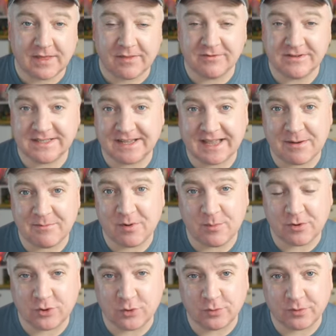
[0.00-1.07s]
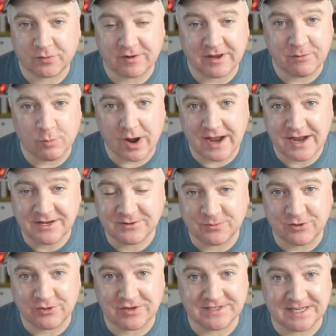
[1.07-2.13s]
Then there is the camera module 3 wide,
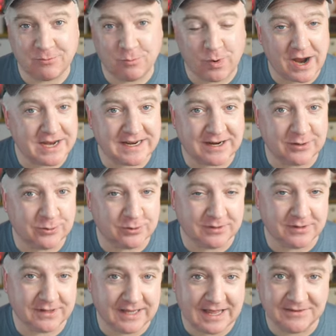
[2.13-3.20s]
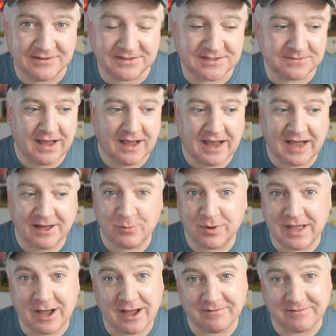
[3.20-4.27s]
which is a wide angle lens. And
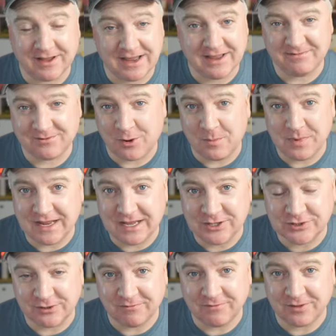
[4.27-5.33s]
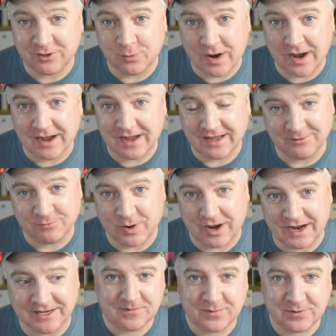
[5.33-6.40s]
we have a combination of the noir and
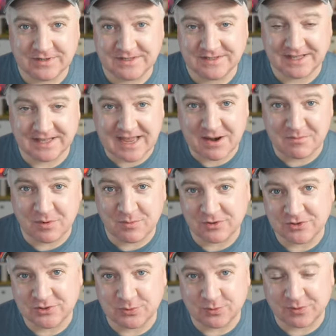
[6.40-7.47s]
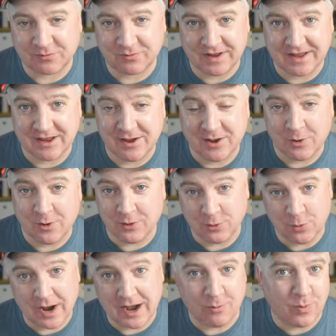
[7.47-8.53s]
wide, which is the camera module 3
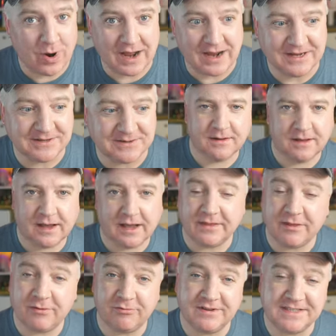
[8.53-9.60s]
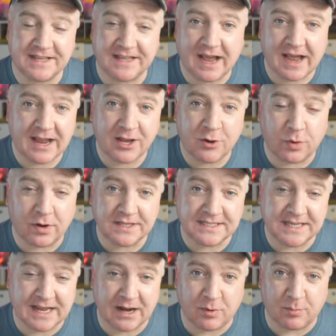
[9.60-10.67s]
noir wide. And then there is the high
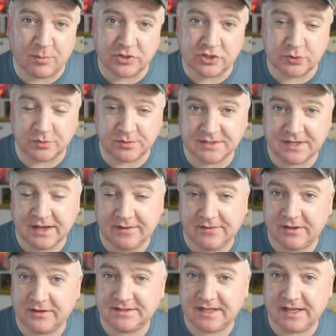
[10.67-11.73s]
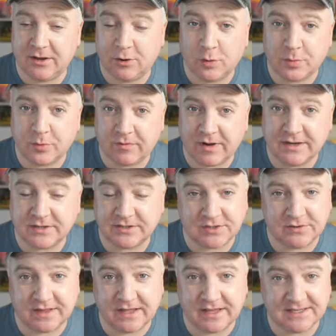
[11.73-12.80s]
quality camera modules. There's the upgrade
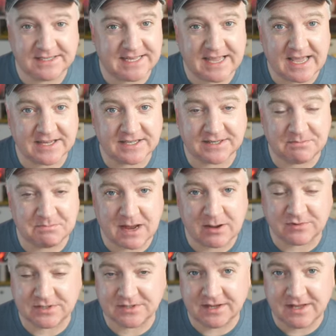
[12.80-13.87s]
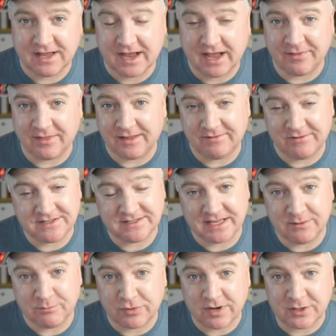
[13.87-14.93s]
to the CS mount, and then there's
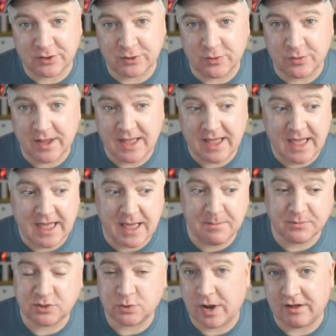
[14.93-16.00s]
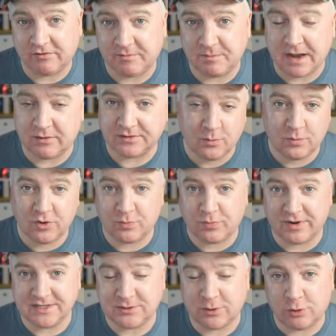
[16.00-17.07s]
the brand new M12 mount, which
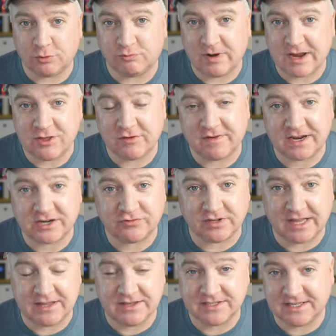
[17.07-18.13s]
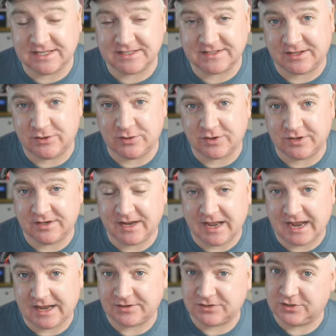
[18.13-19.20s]
brings a whole range of extra lenses that you can
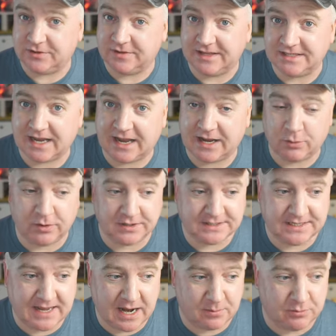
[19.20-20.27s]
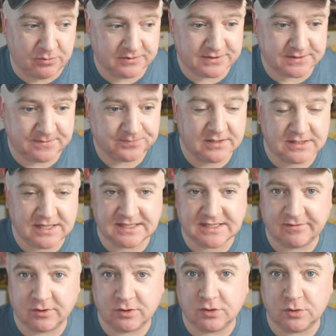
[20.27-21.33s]
add to these high quality cameras. Let's
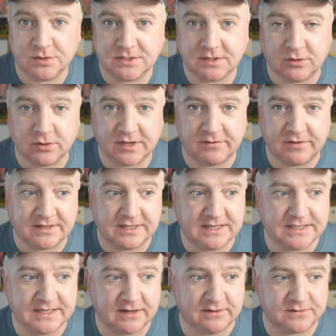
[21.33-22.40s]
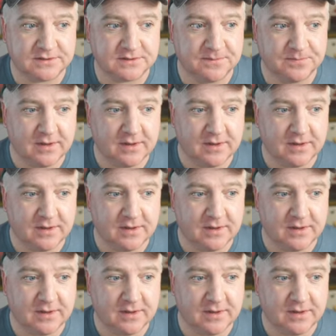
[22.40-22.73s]
have a closer look at the details.